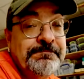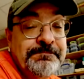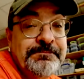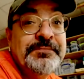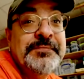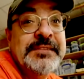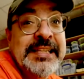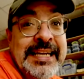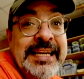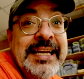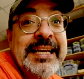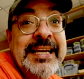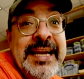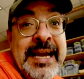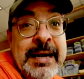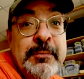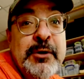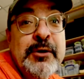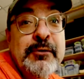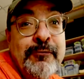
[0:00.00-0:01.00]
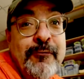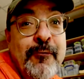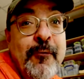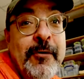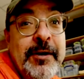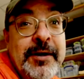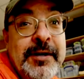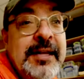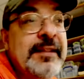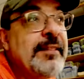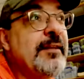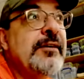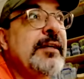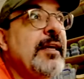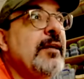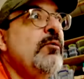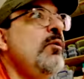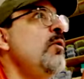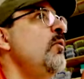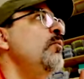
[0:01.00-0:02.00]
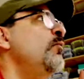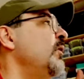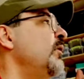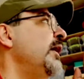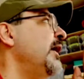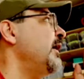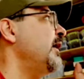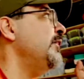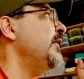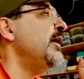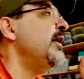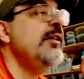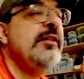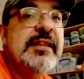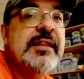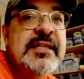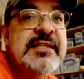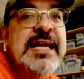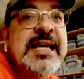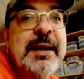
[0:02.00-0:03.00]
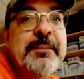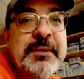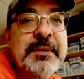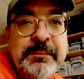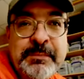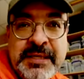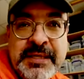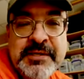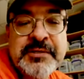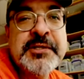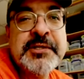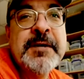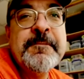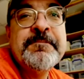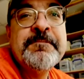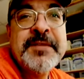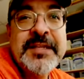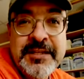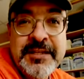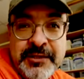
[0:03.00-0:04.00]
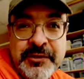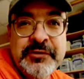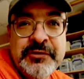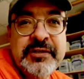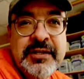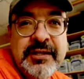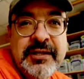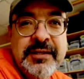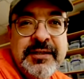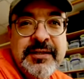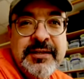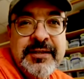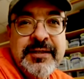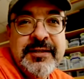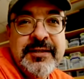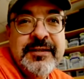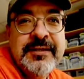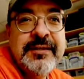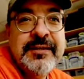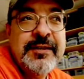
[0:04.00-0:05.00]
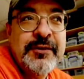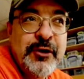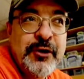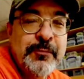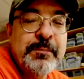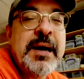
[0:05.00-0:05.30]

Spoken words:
get hammered for it. And they're like, well, how the hell did this happen? Because, you see, they're